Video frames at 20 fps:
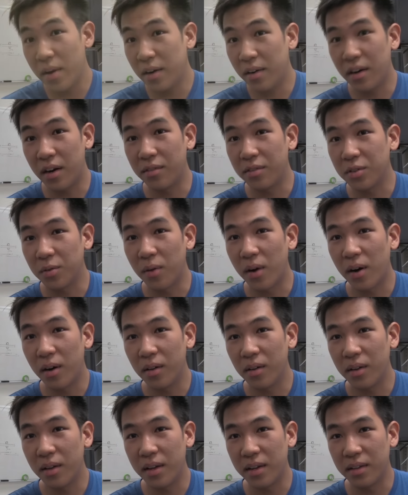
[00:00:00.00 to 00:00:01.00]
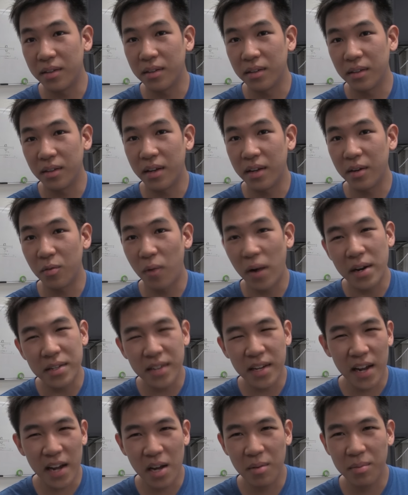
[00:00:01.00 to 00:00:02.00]
better after a while. And like, why
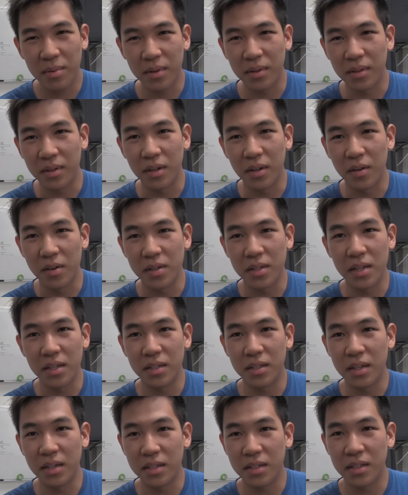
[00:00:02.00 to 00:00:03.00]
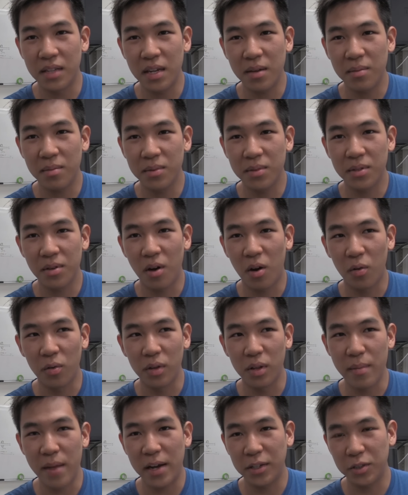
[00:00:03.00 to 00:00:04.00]
does that happen? You know, it, it, it seems all
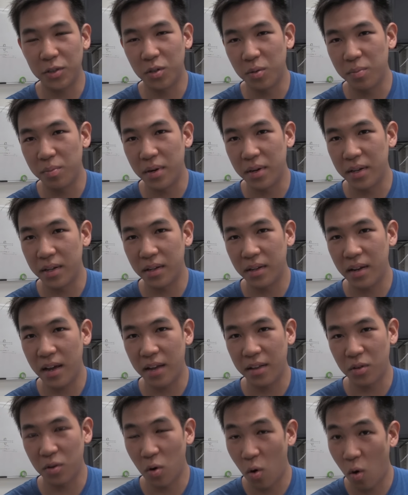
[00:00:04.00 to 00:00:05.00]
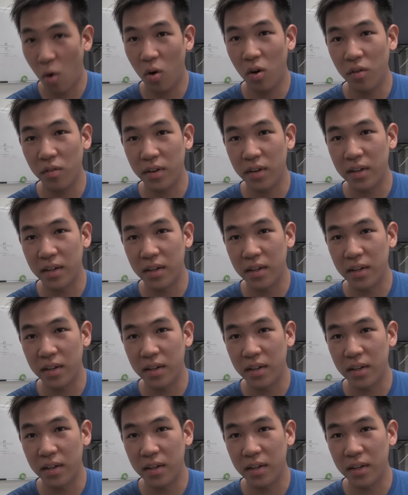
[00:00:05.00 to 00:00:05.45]
really magical, but at the core of